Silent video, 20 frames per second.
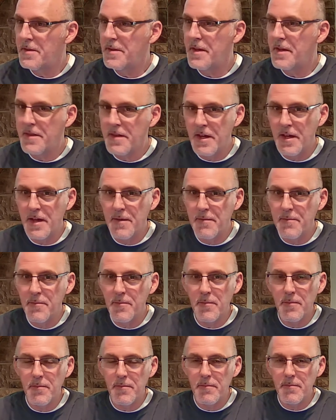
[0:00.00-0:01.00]
and then
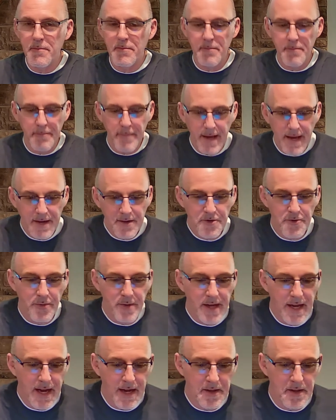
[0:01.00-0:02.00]
back to
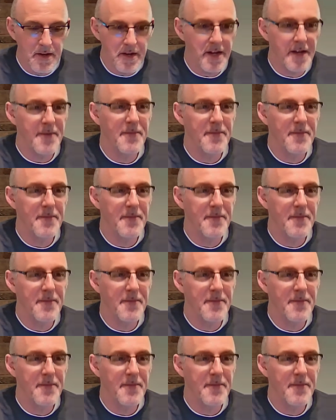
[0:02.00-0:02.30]
reality.